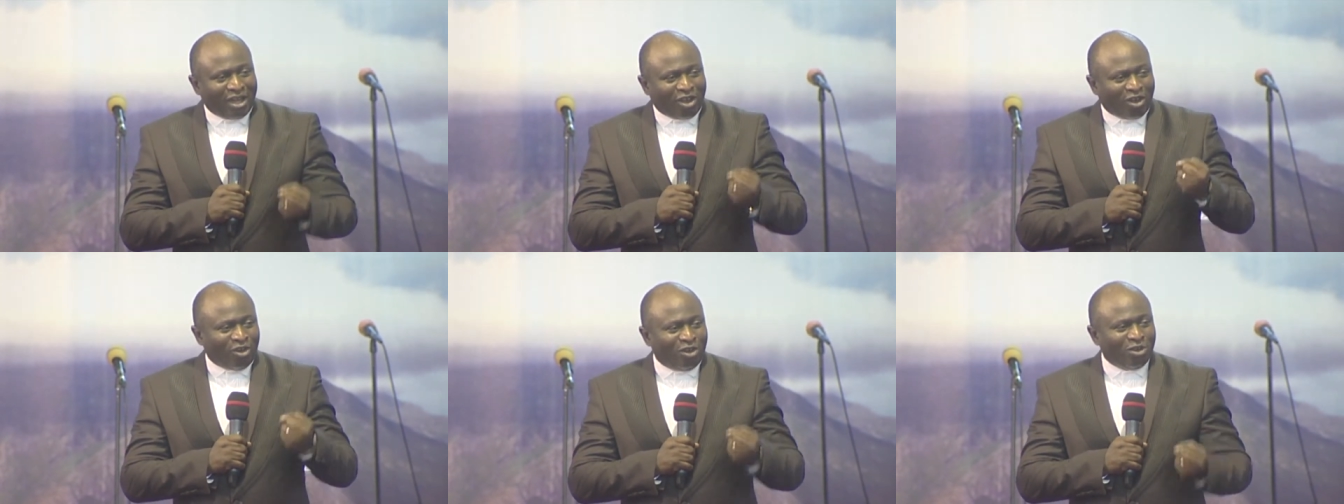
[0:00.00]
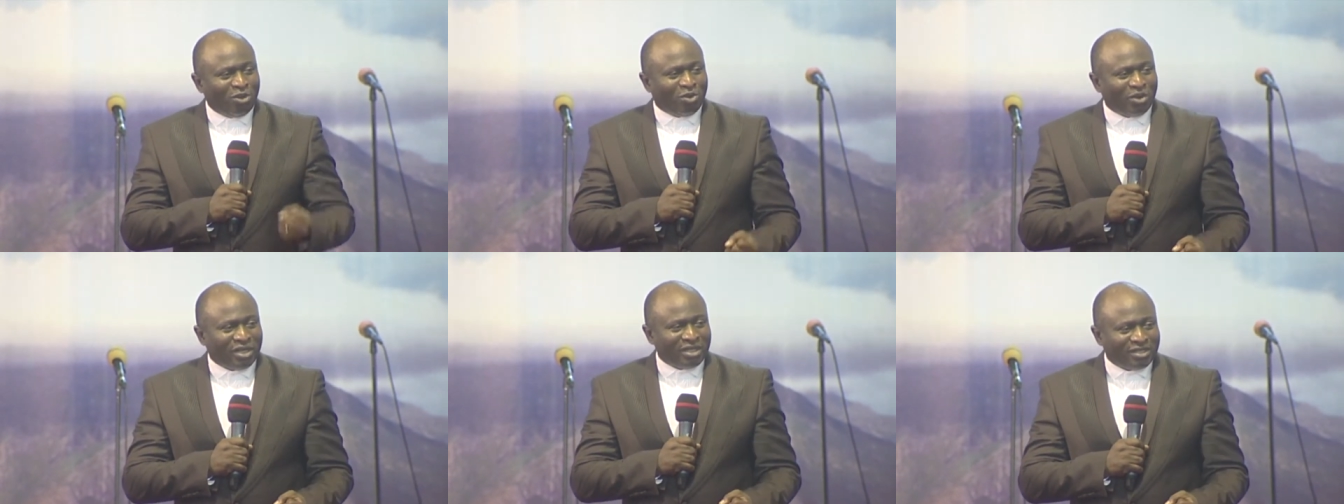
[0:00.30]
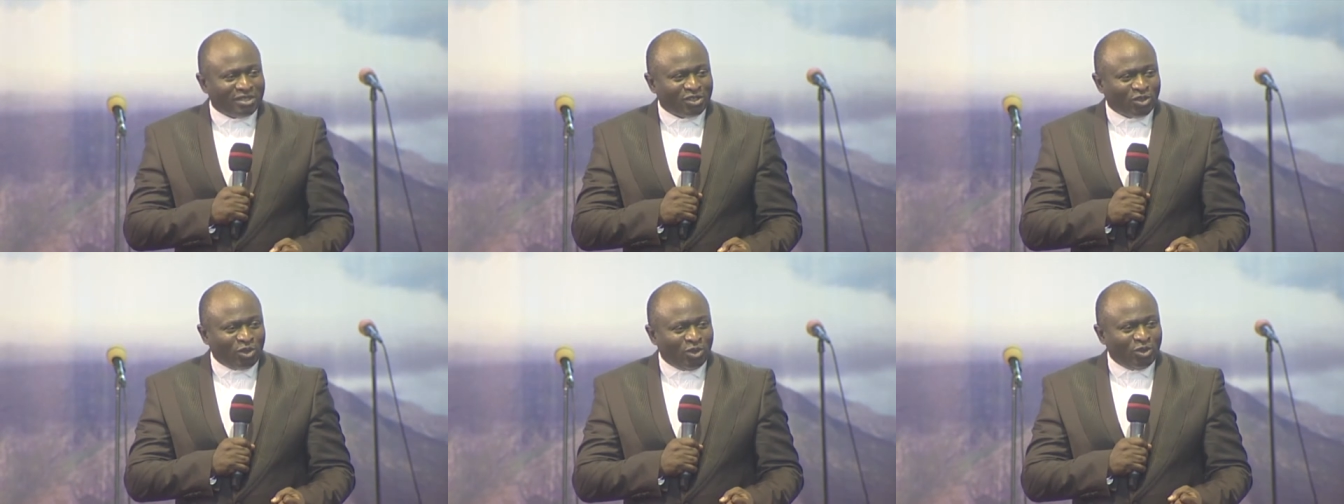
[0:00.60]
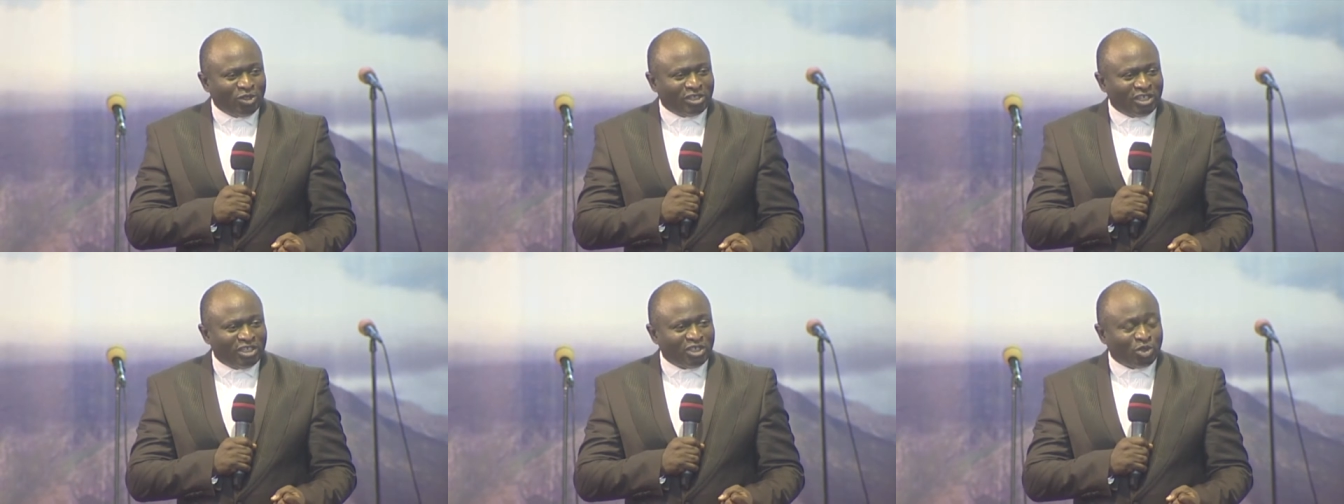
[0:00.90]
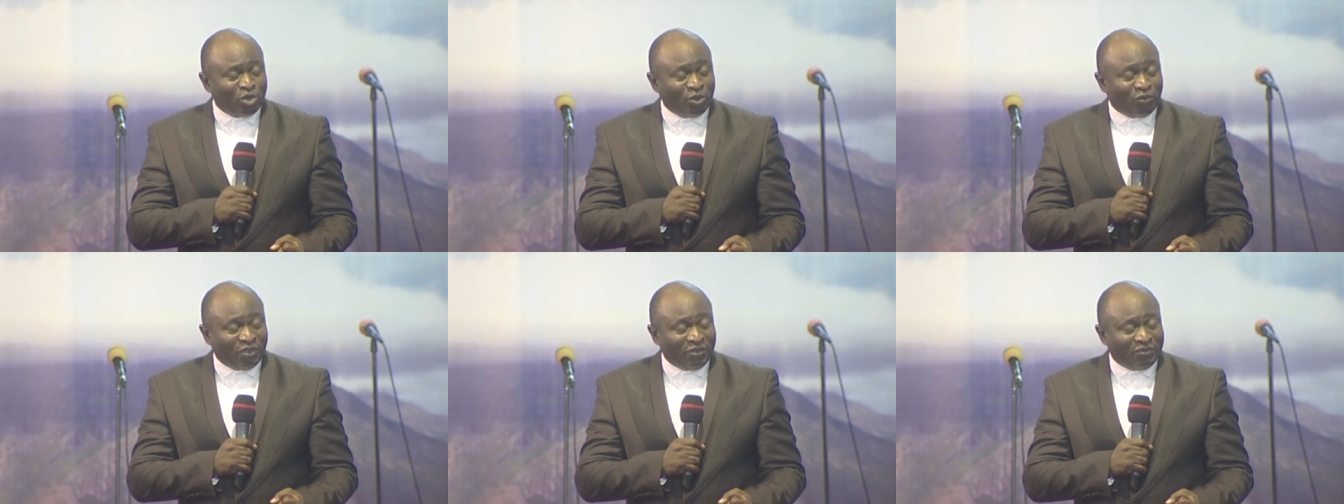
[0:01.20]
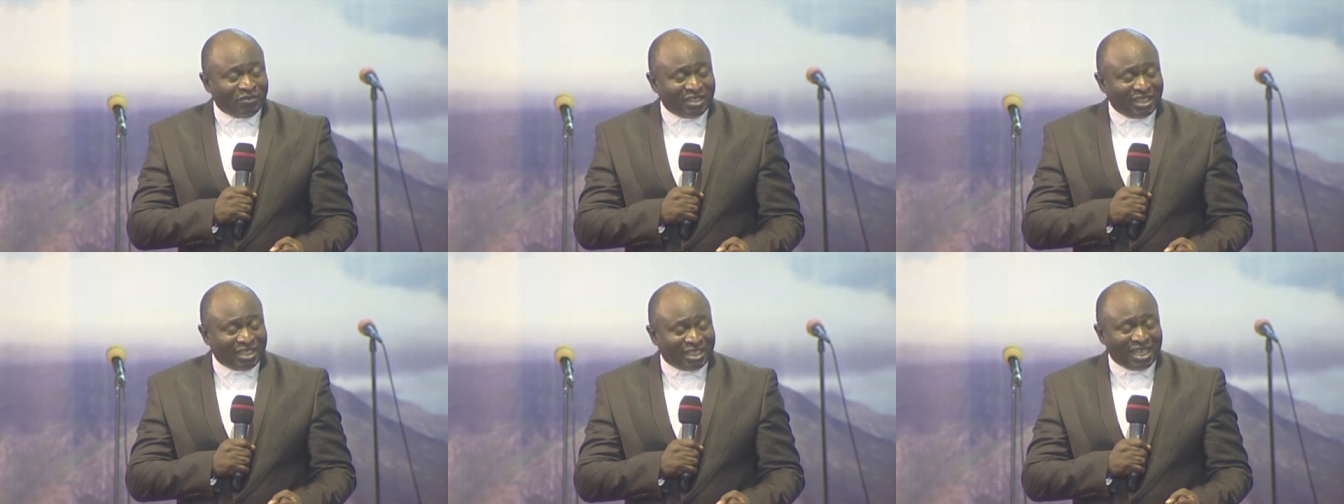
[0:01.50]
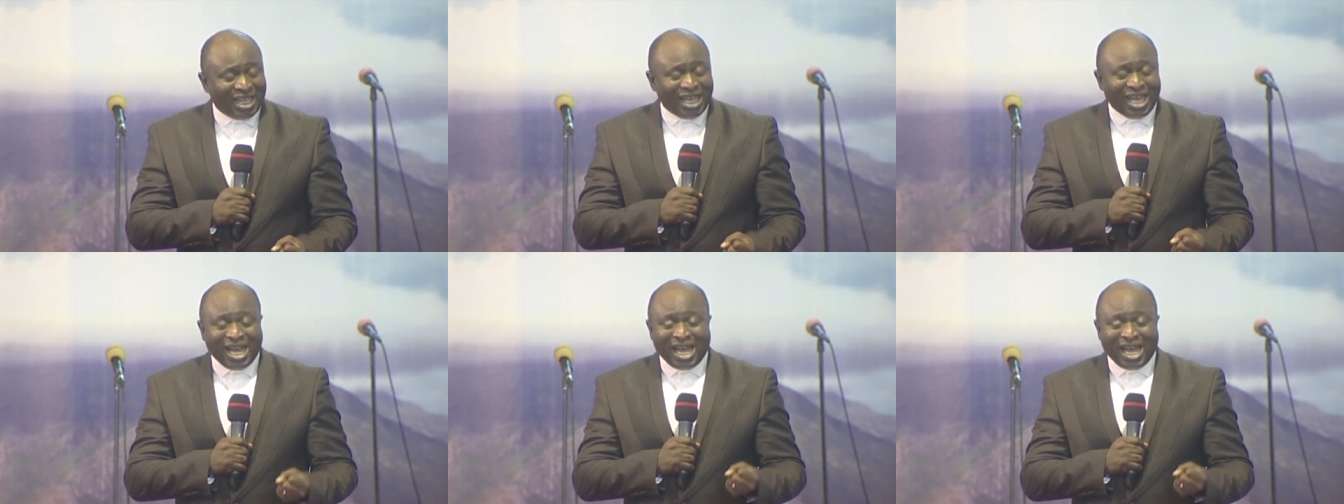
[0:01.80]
conquest. Colossians 2:15.